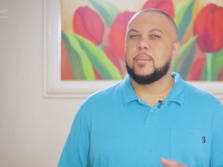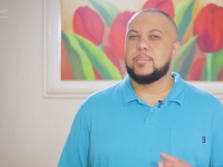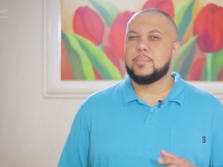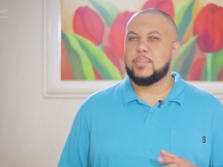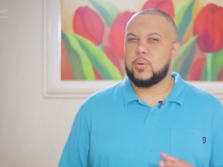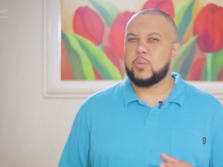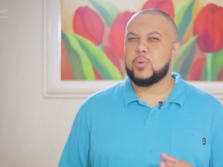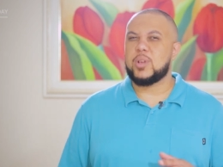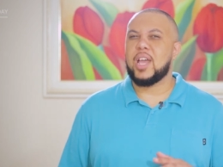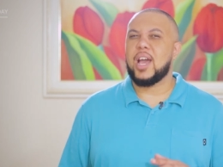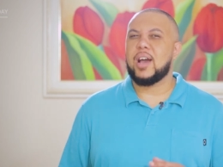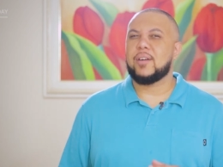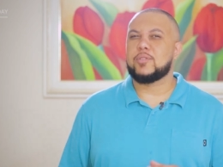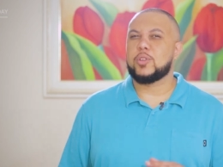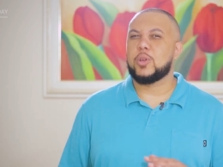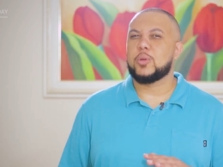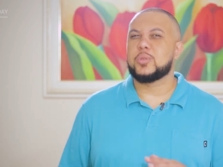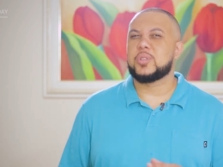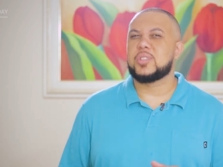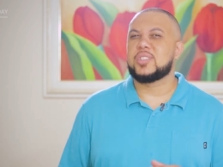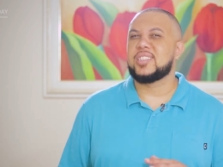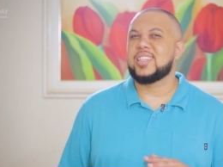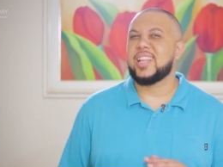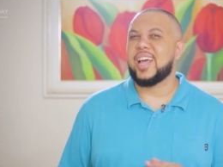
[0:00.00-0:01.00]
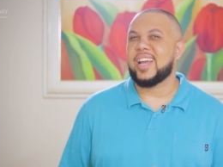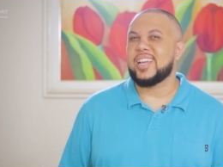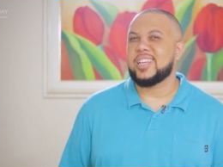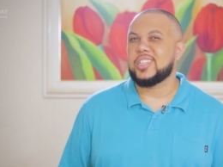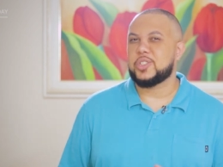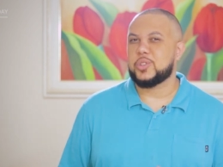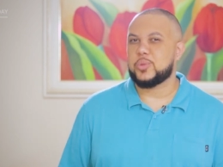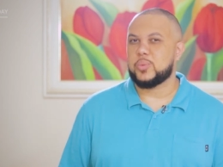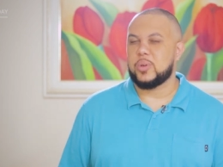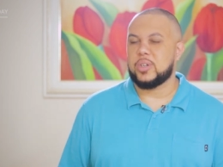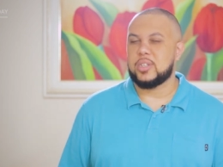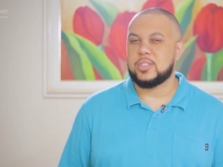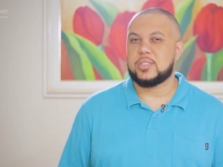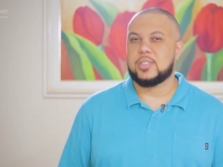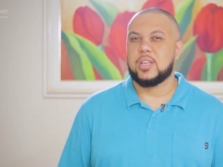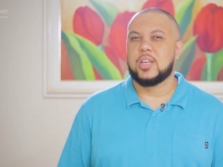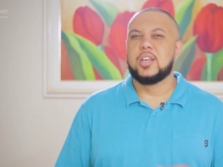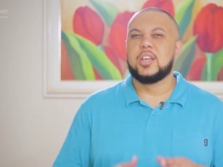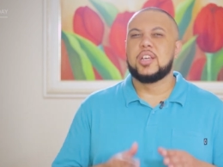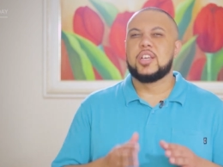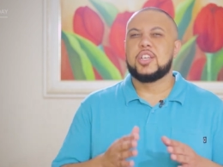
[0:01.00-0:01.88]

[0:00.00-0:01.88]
but we have those nice ones.